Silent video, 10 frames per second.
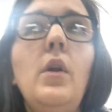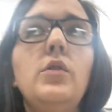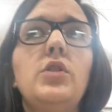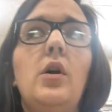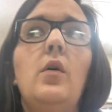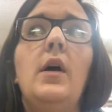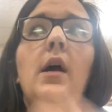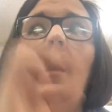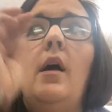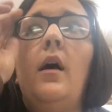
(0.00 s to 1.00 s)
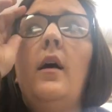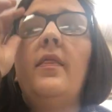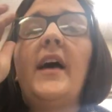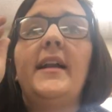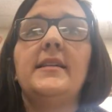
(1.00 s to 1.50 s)
So
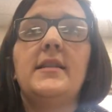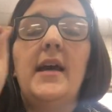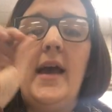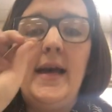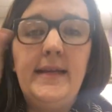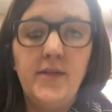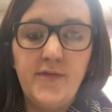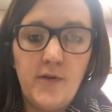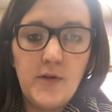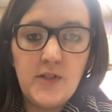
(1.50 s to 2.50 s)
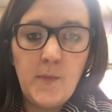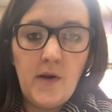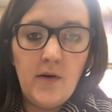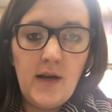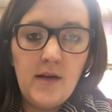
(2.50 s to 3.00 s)
that is the end of first
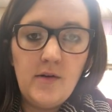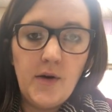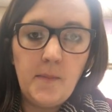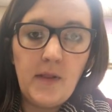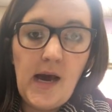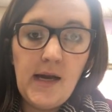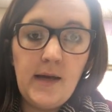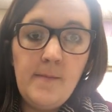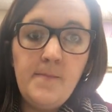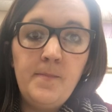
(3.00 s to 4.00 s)
period during block.